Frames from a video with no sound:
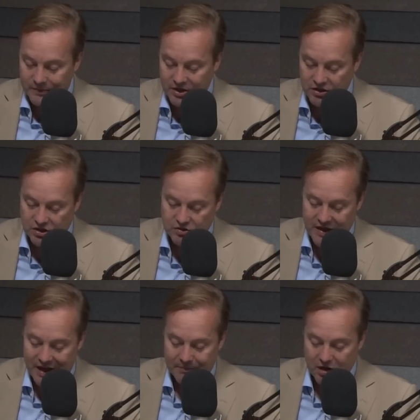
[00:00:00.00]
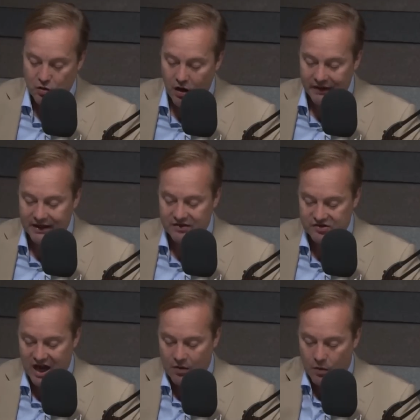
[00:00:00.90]
And you can do that by calling
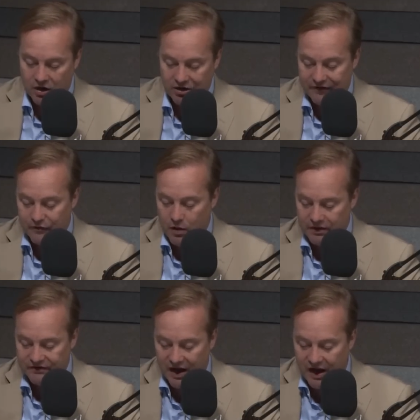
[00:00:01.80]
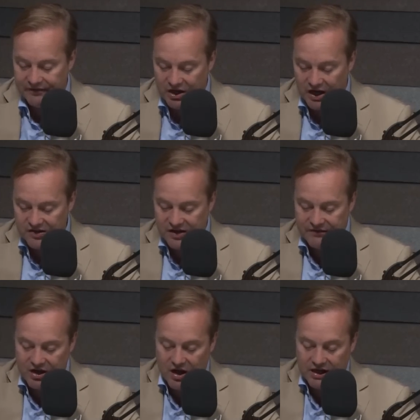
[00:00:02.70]
Scott Walker at 415
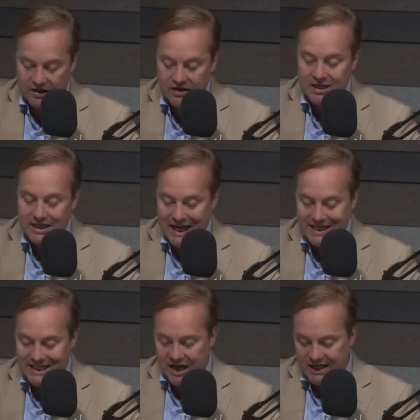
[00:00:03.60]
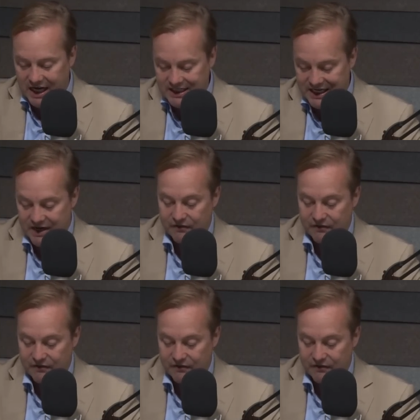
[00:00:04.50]
979 9998.